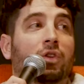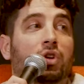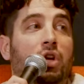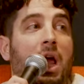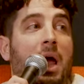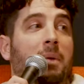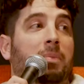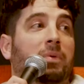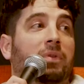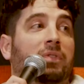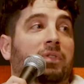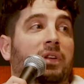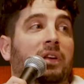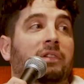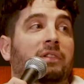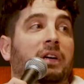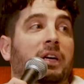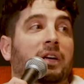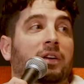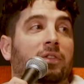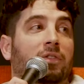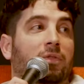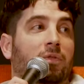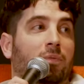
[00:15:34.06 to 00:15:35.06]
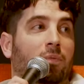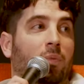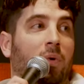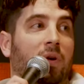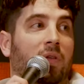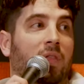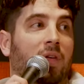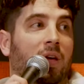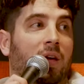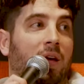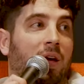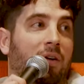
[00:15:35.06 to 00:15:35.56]
Chapel ceiling is where
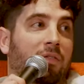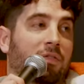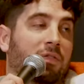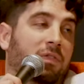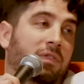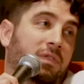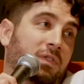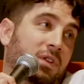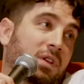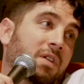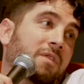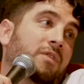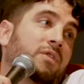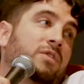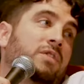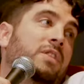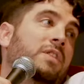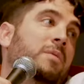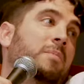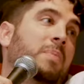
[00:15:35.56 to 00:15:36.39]
they have. You ever see the